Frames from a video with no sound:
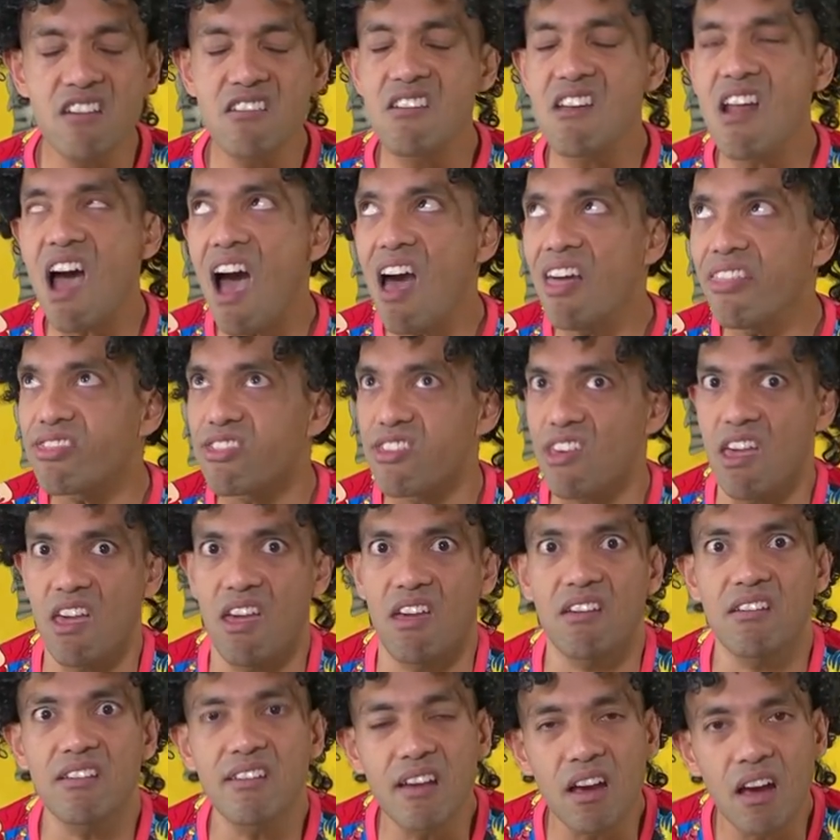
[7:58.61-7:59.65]

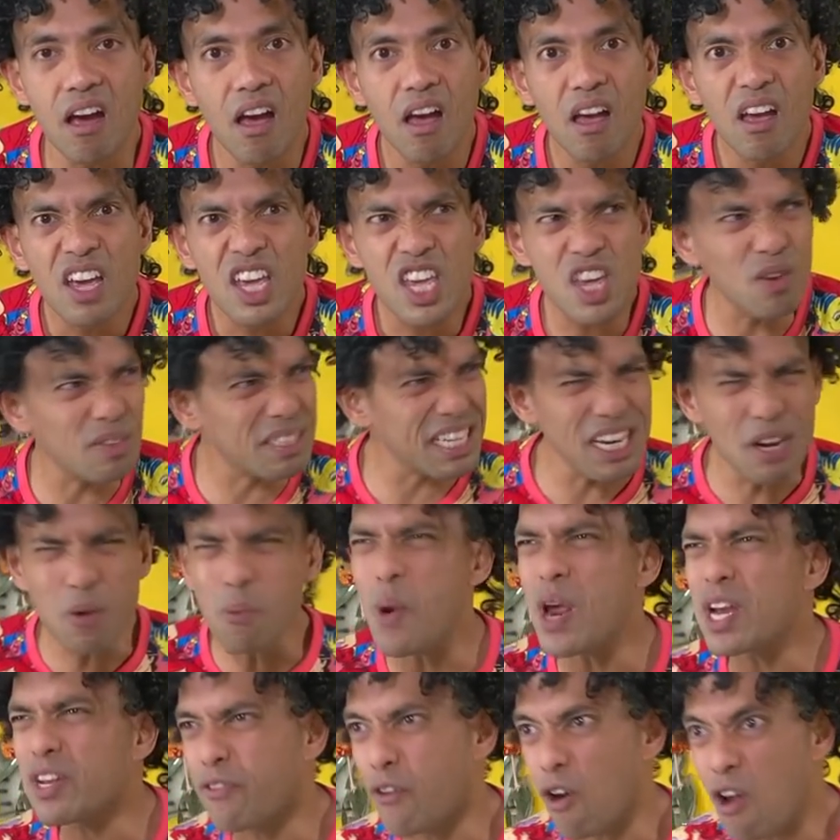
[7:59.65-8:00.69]
Nothing? You didn't
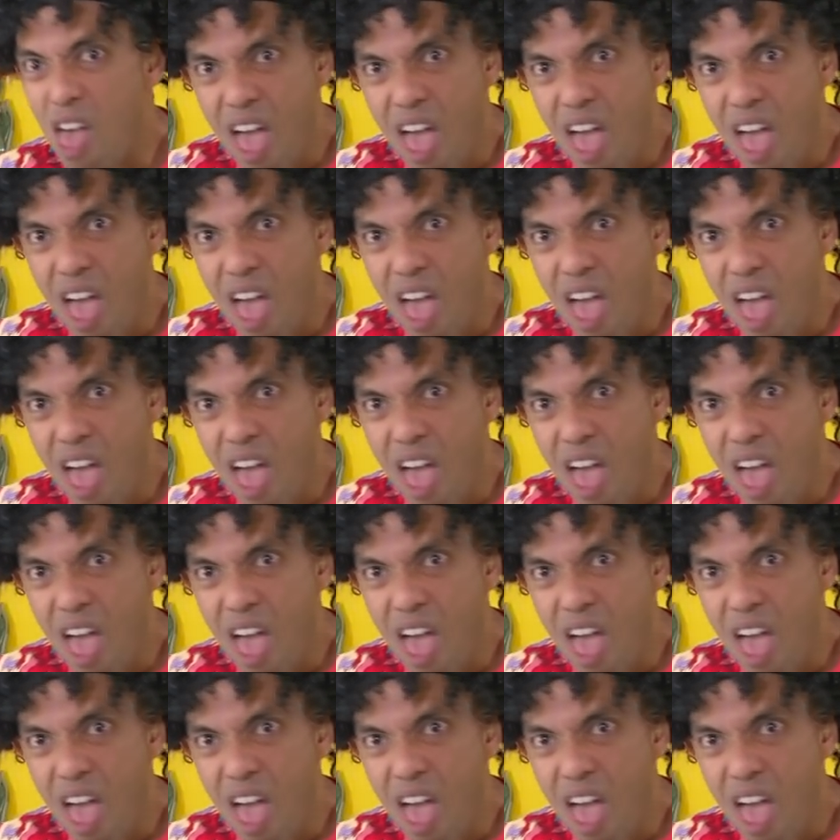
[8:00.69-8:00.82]
wish for